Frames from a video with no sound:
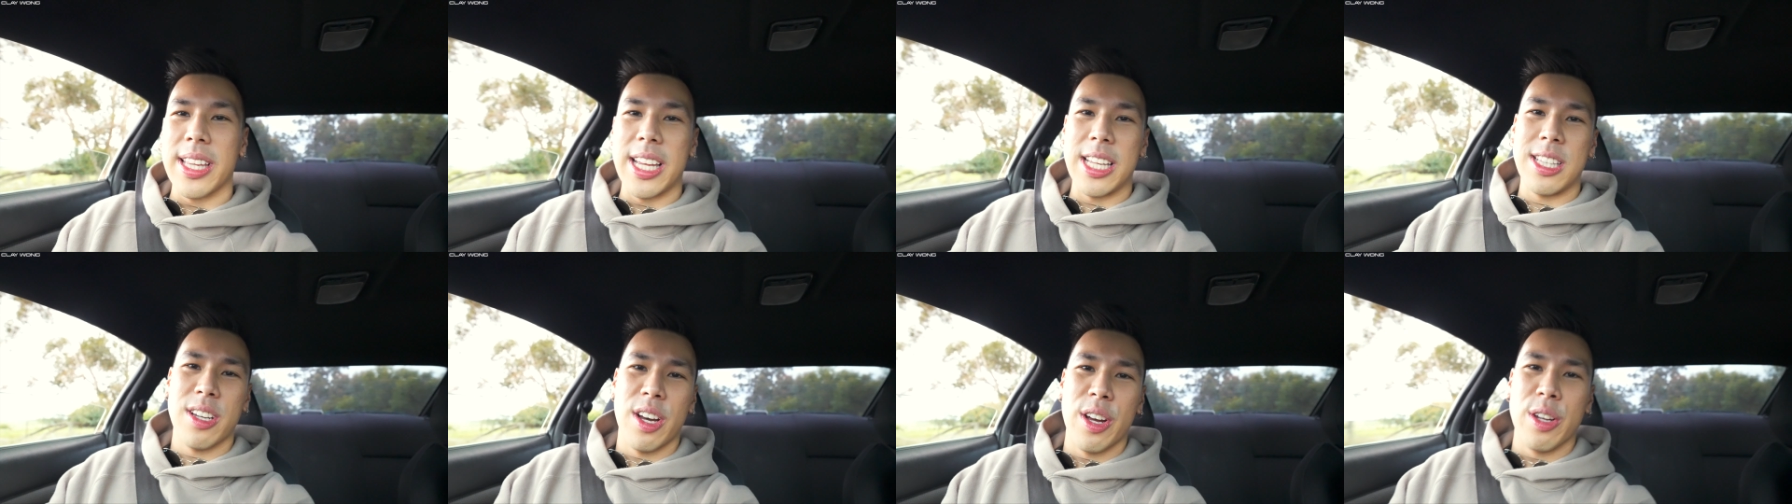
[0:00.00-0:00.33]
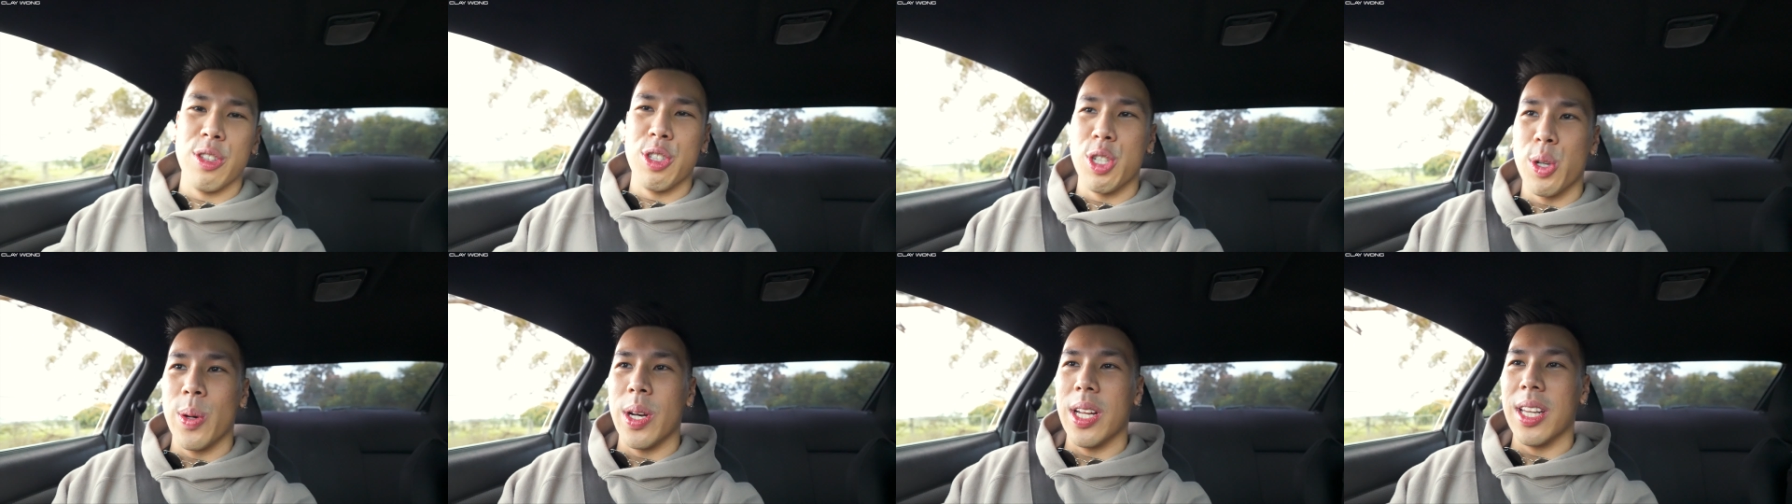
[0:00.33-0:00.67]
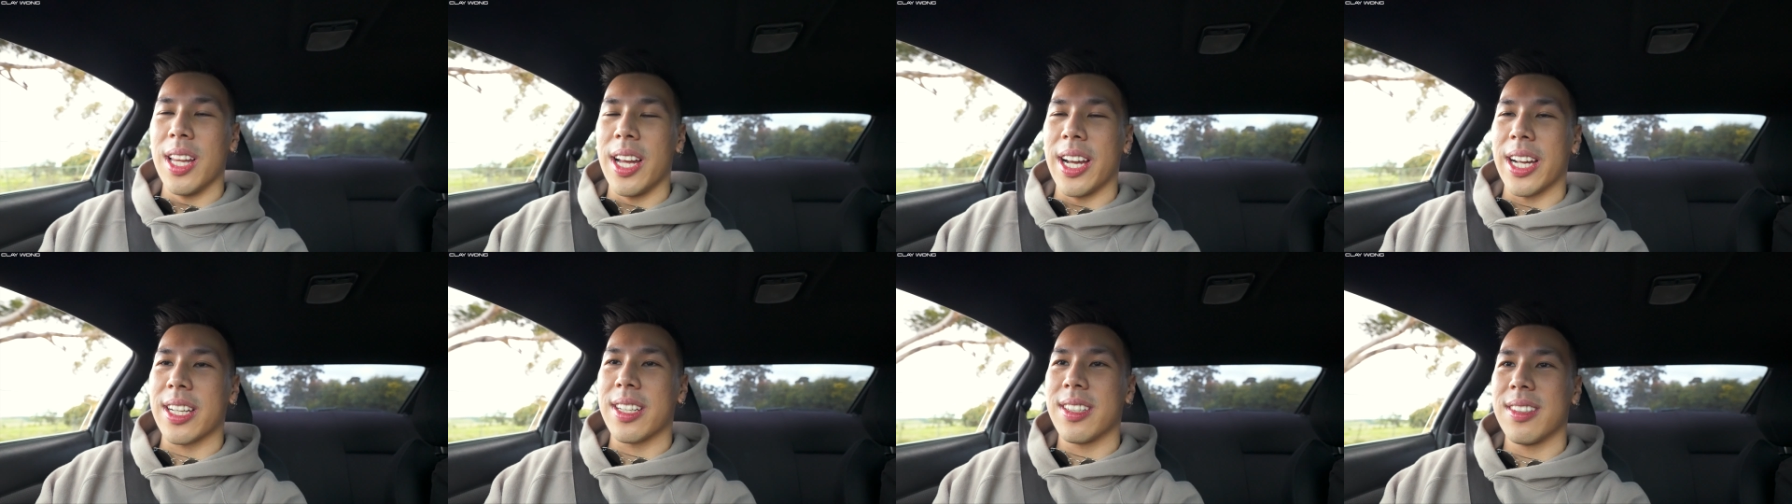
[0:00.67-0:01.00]
they don't do it
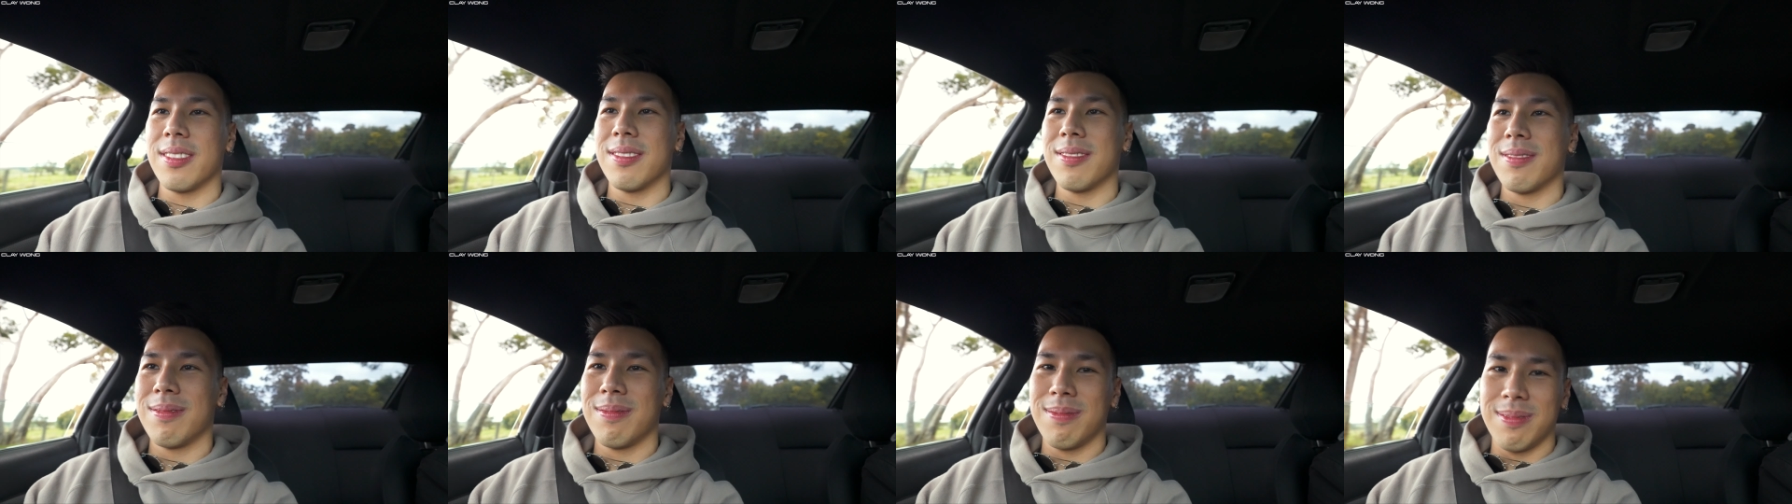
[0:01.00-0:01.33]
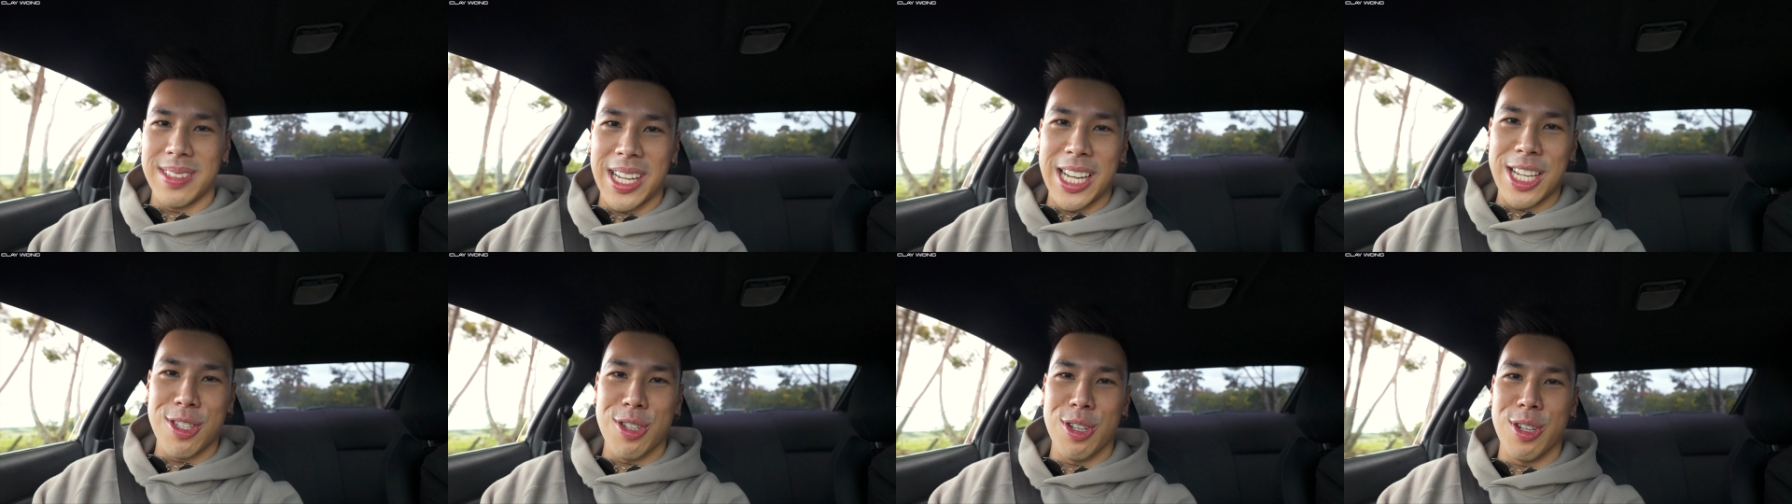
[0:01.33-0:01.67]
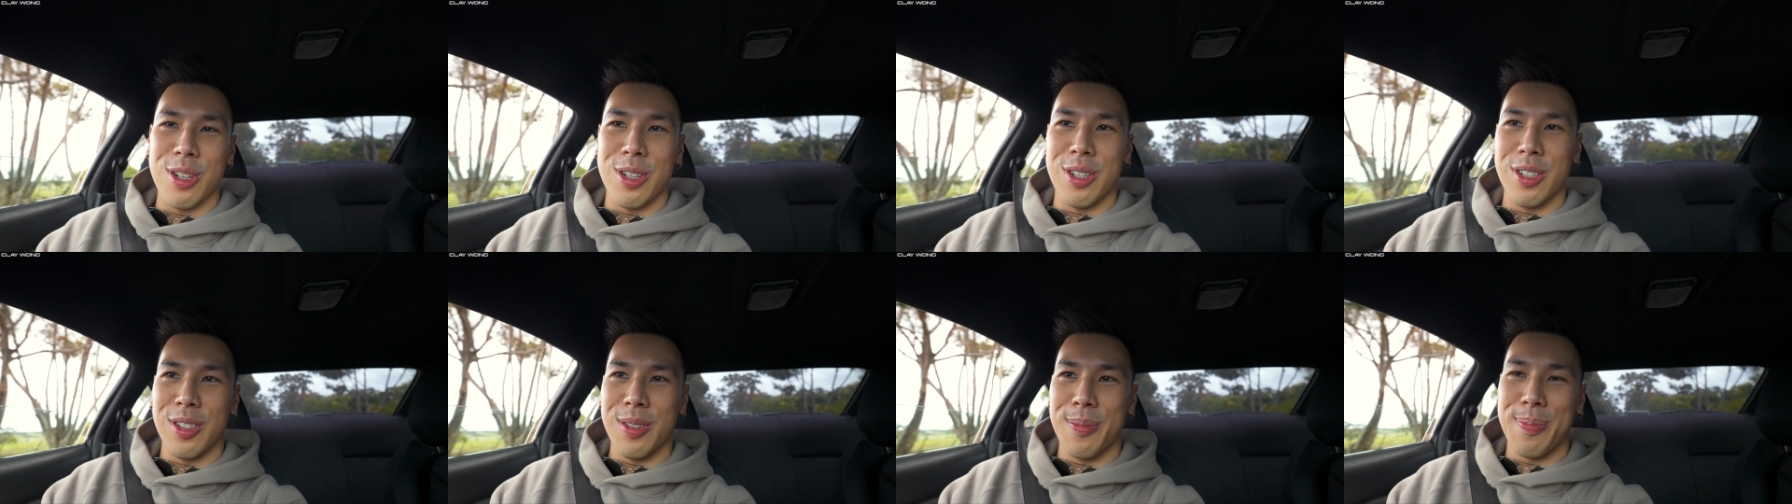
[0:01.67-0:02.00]
like they
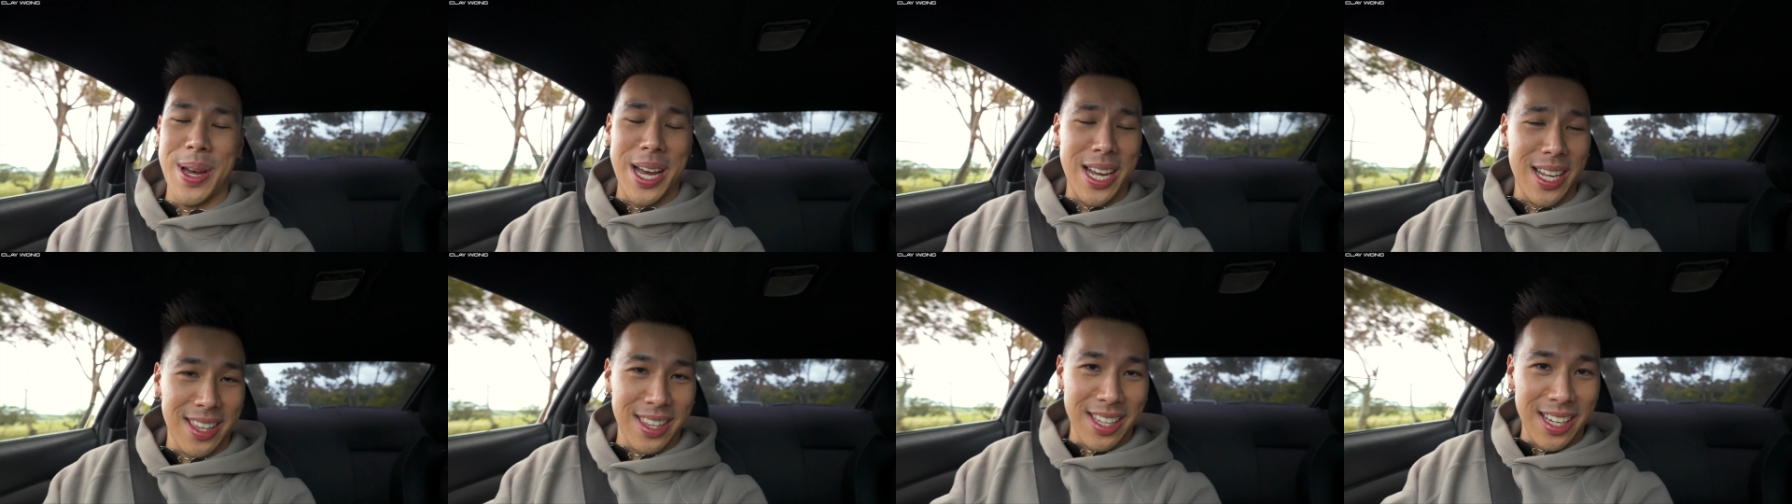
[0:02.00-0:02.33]
do back